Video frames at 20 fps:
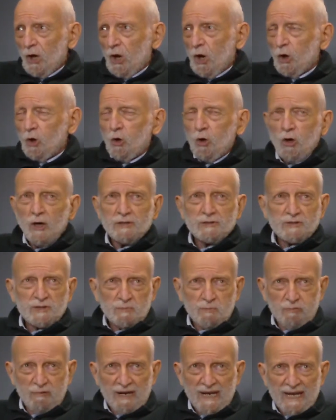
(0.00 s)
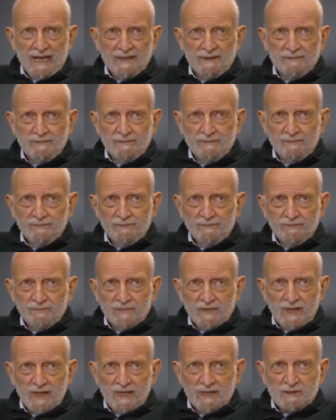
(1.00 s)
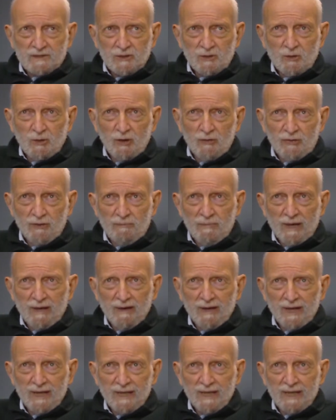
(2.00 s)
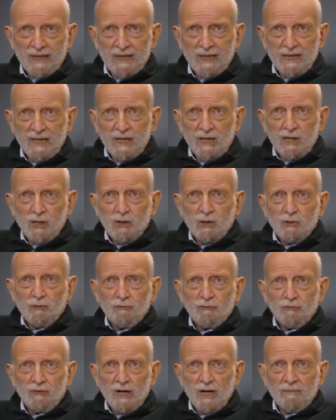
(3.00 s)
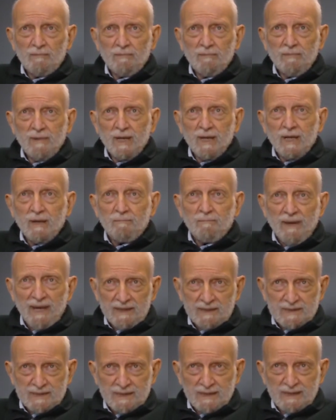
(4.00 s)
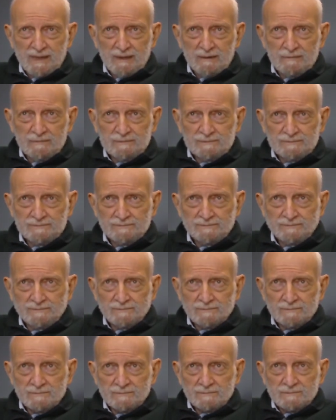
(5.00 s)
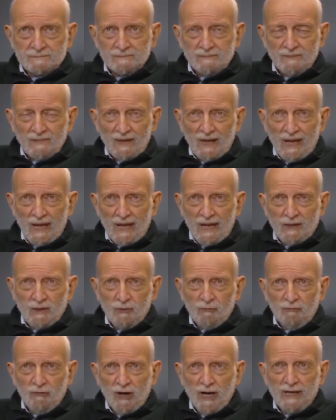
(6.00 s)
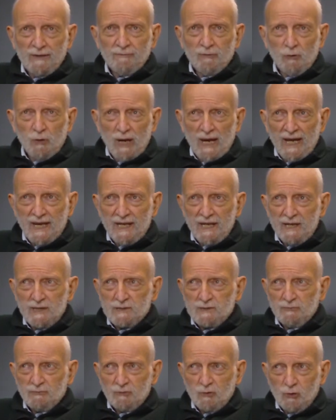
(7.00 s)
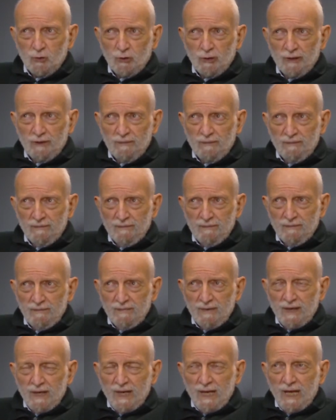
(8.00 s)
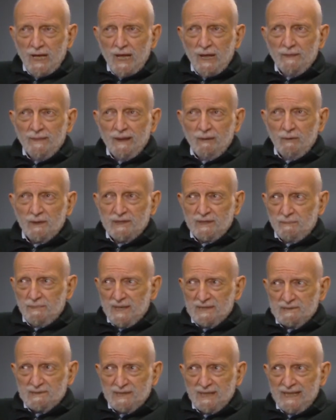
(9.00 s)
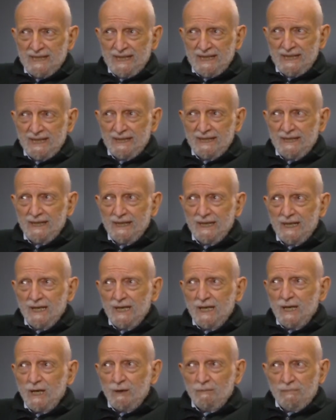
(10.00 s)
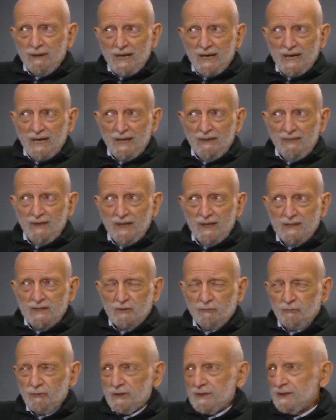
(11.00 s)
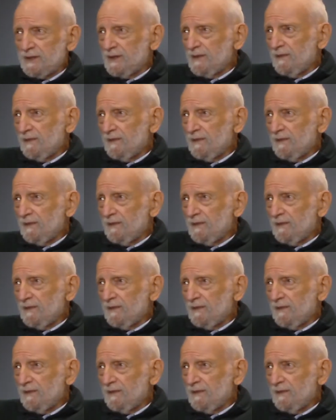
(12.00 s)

Corn spread into North America from Mexico. And you find varieties of corn that were domesticated by the different